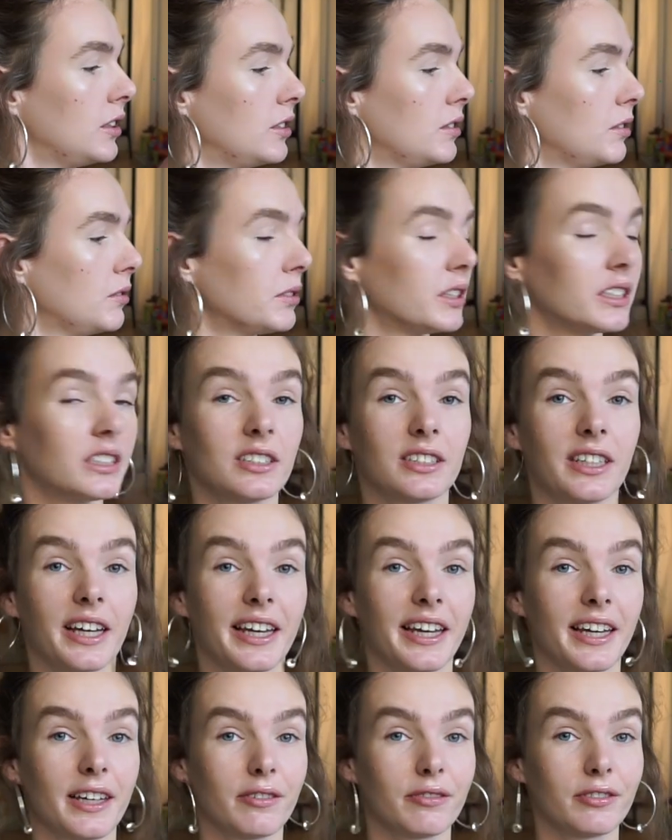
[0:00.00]
once I
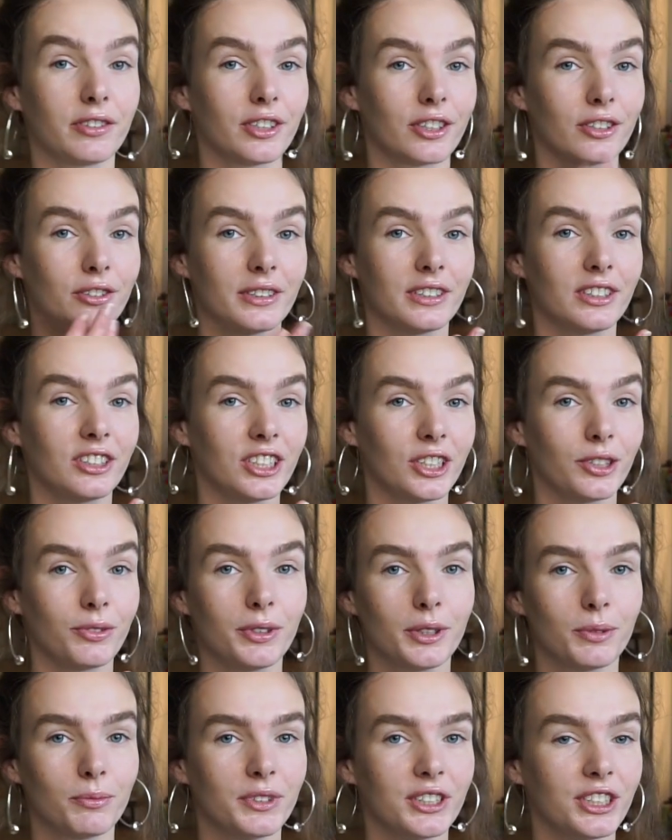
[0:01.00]
have another
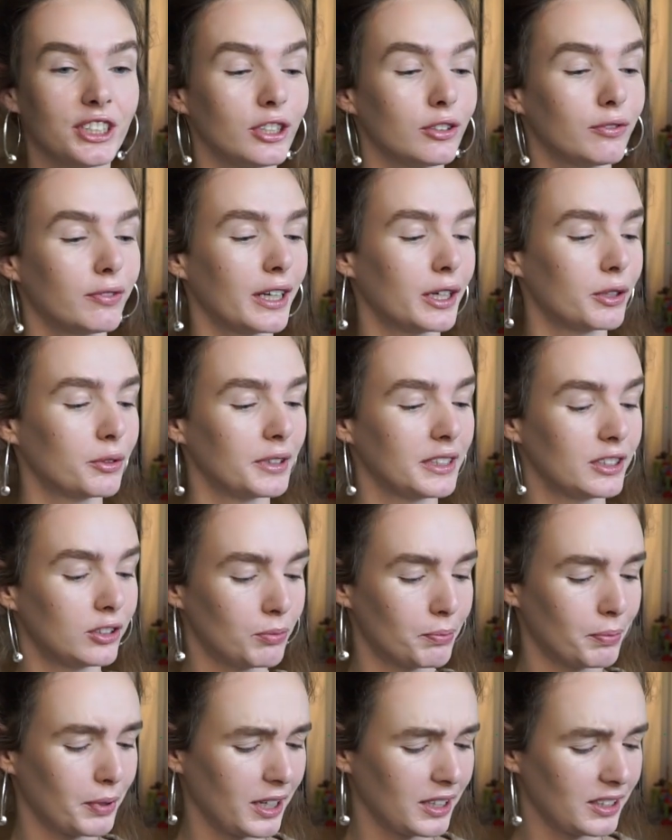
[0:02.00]
anthurium which is flowering, to
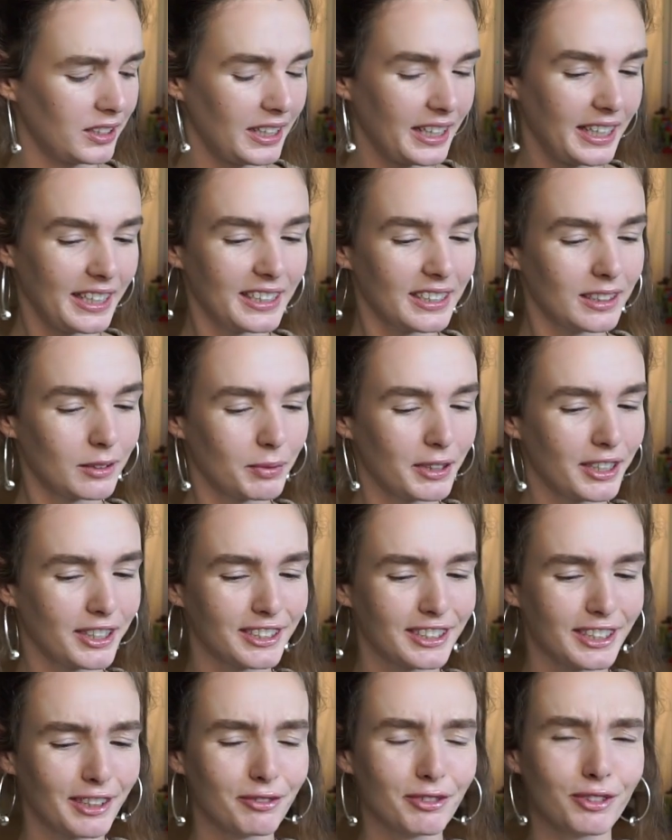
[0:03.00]
pollinate it,
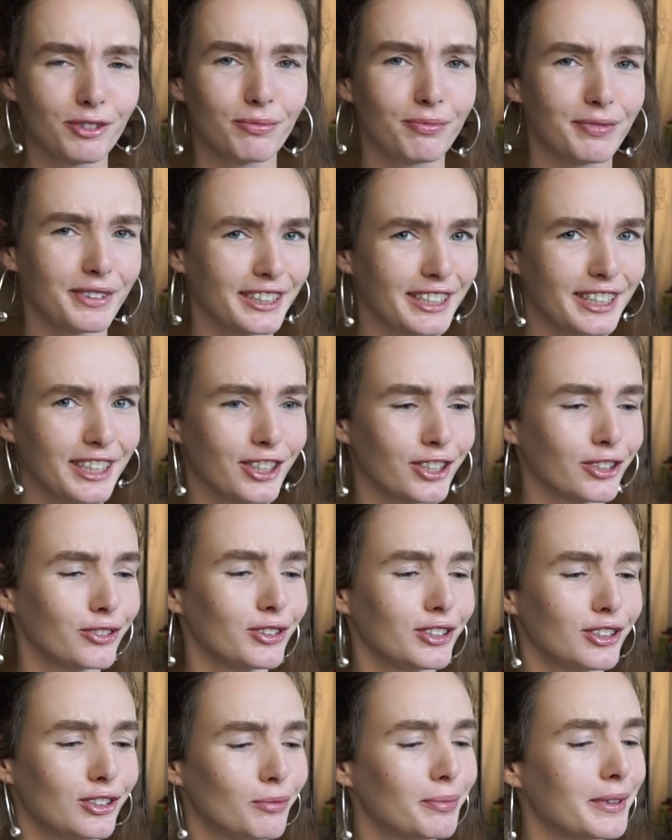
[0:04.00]
because I'm really
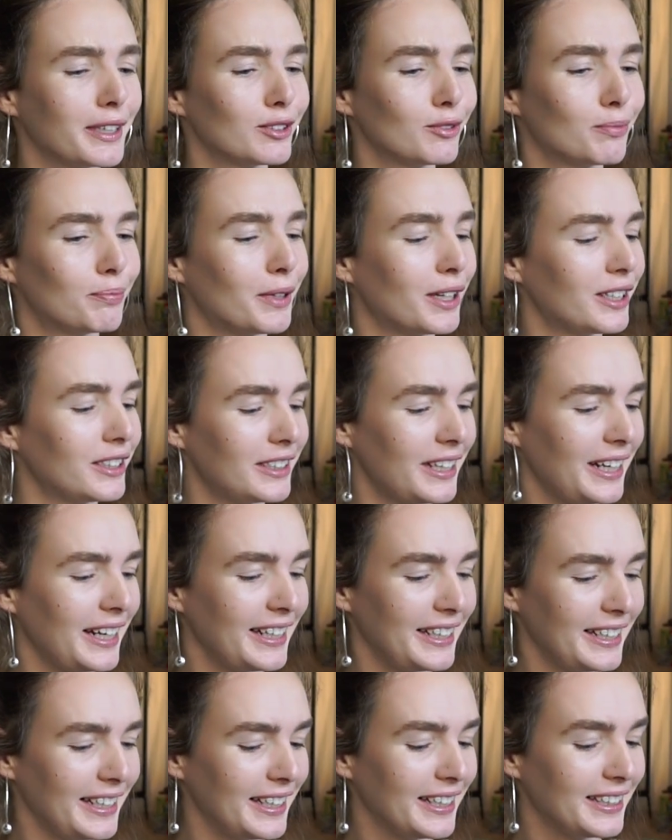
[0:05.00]
curious about
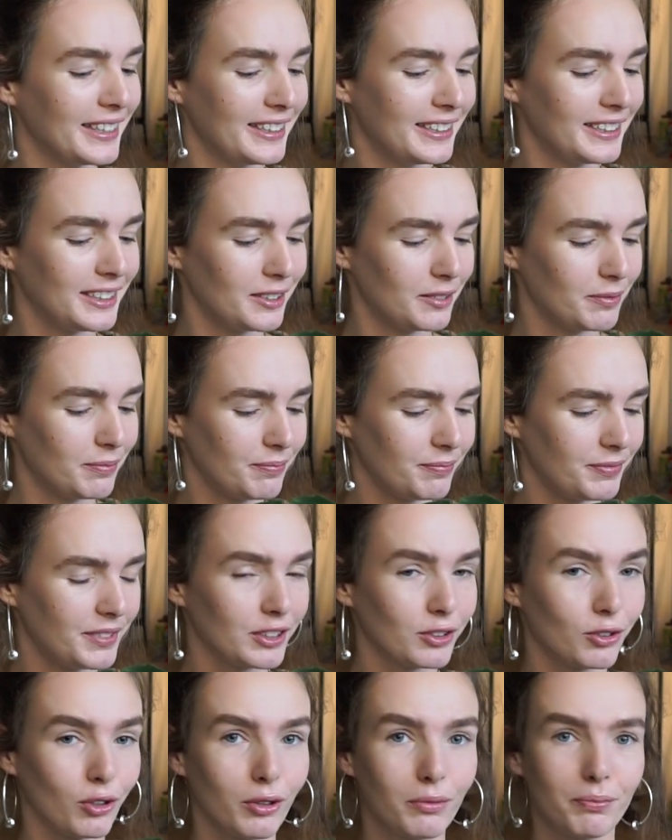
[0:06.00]
pollinating
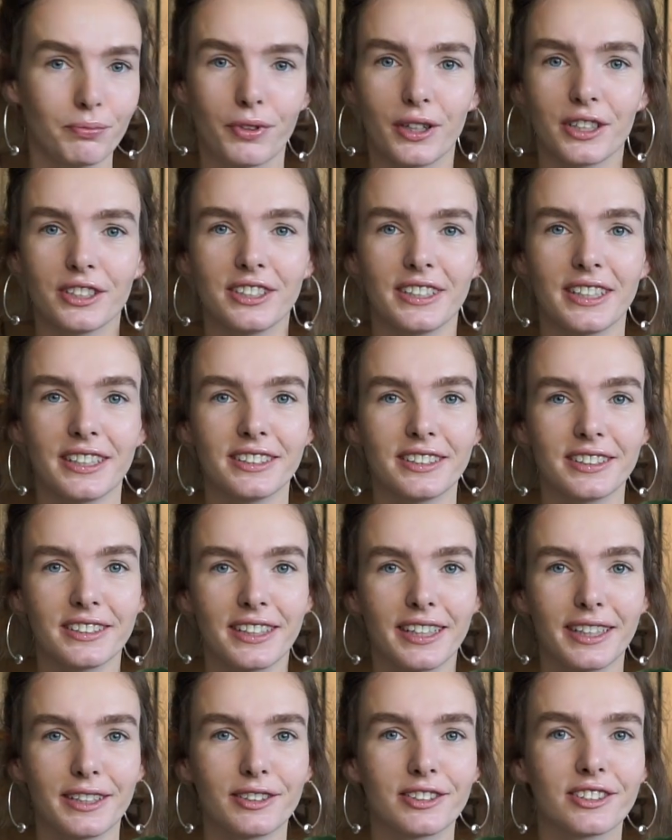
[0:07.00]
that whole process,
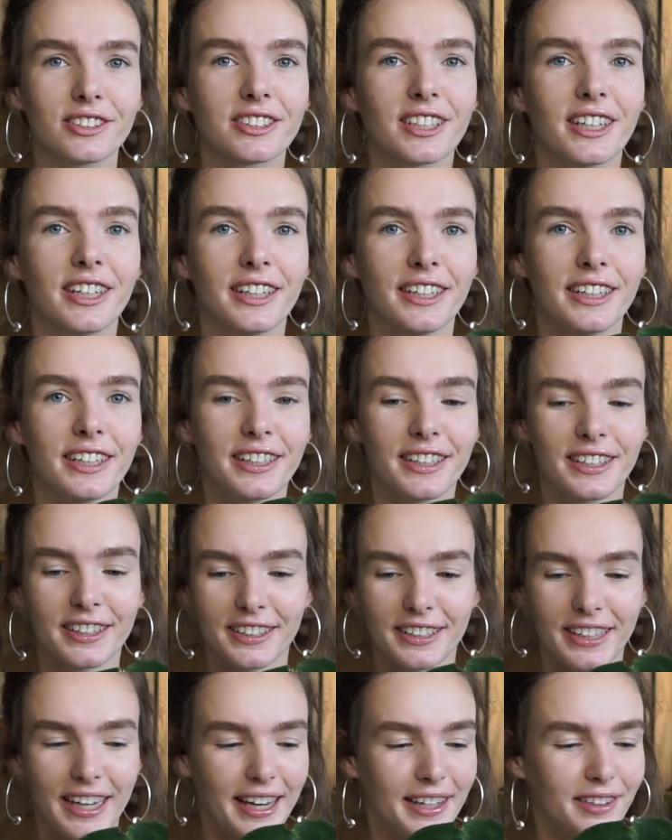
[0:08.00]
and
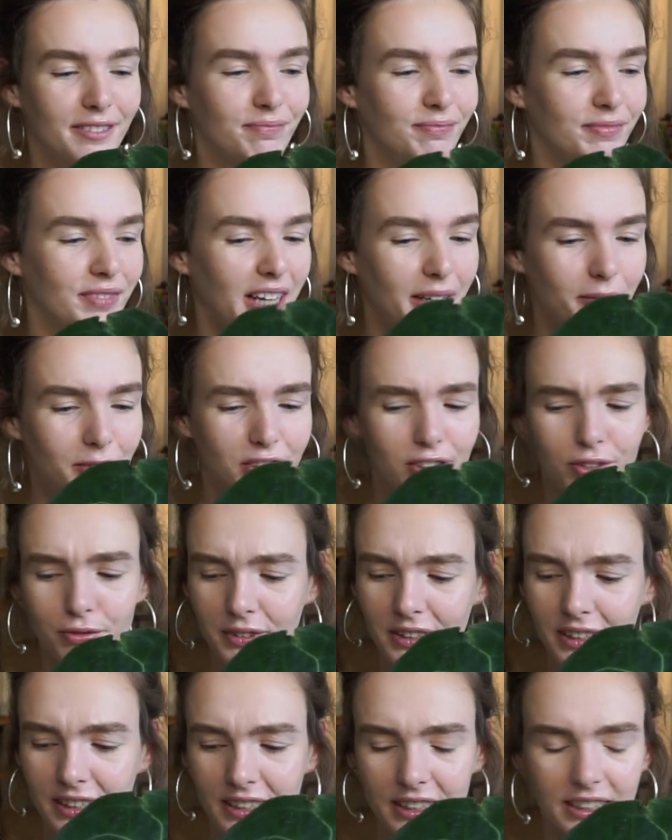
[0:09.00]
yeah, I'm just
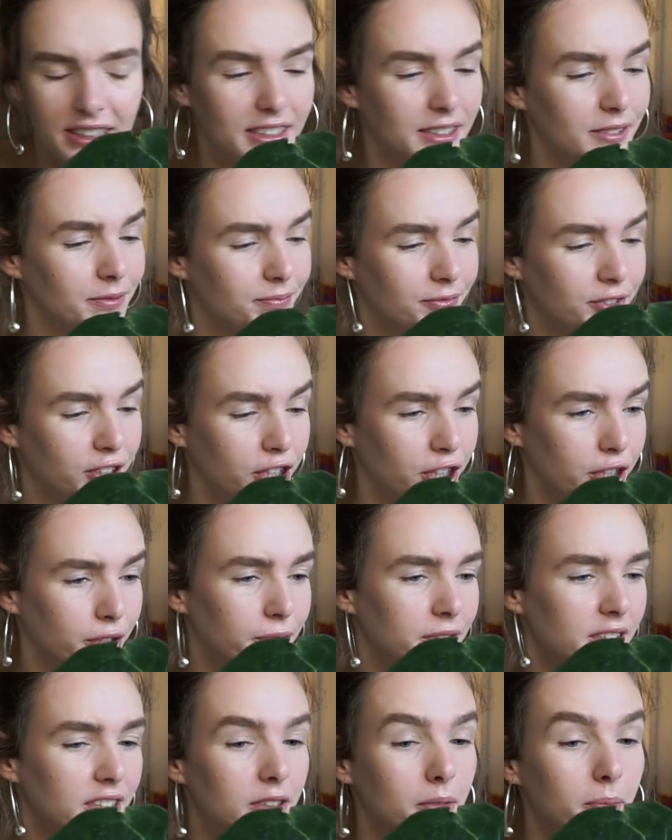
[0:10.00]
really
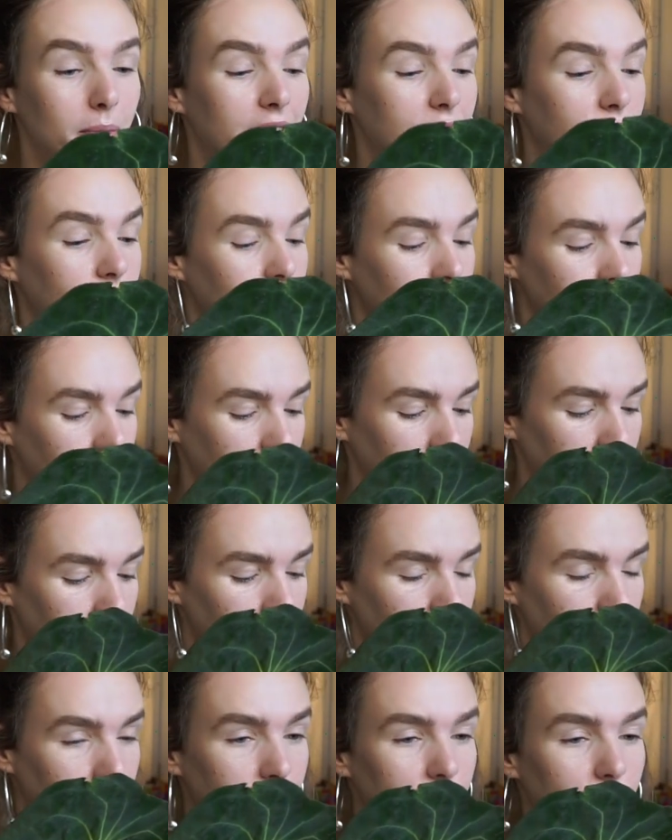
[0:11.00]
curious about
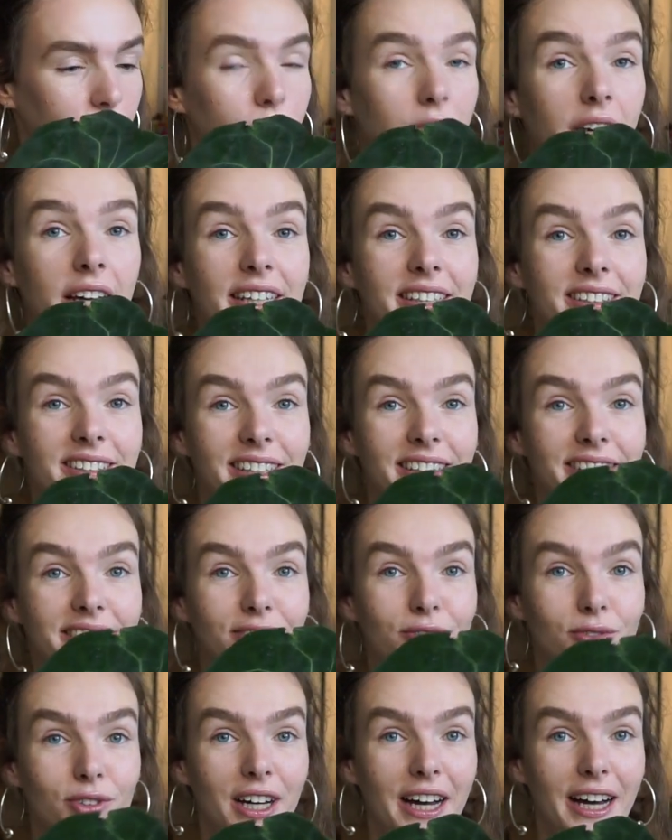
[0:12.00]
trying that
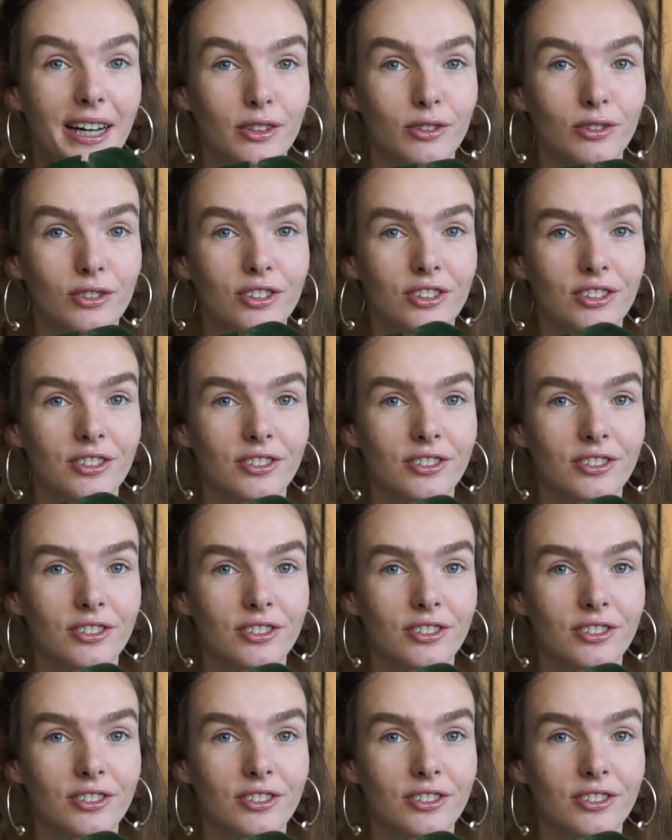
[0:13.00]
out.